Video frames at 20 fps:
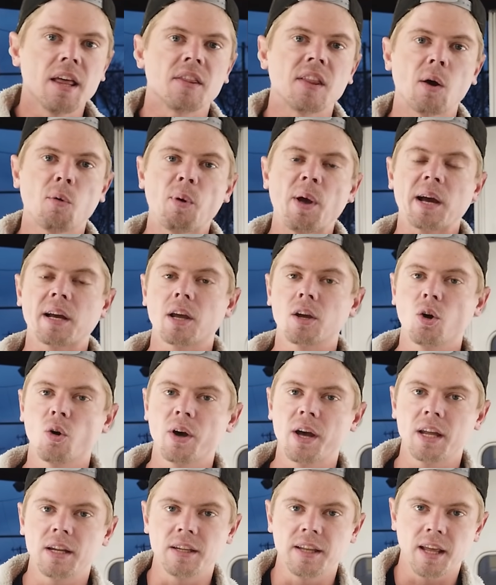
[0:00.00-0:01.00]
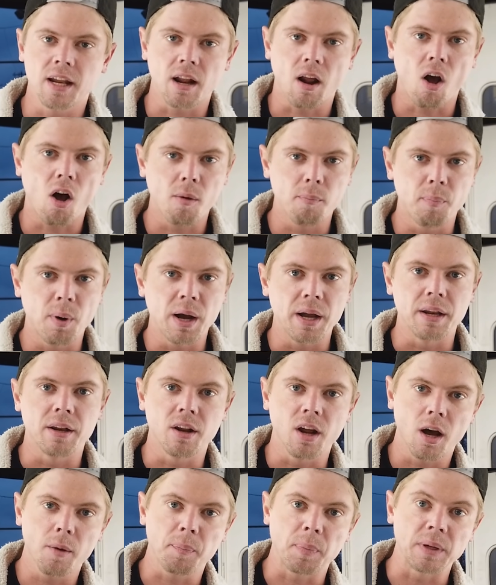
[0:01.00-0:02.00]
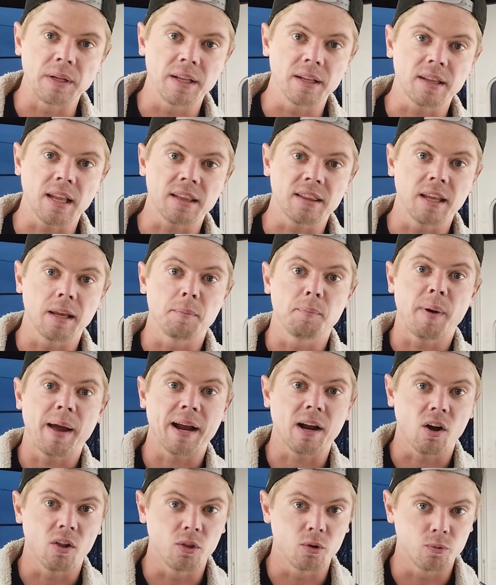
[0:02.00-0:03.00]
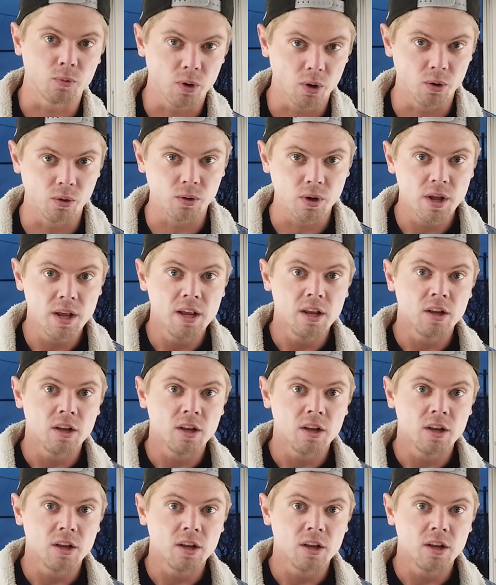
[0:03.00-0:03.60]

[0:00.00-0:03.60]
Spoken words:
That way I can go ahead and get it all buttoned up and get that thing back on the road.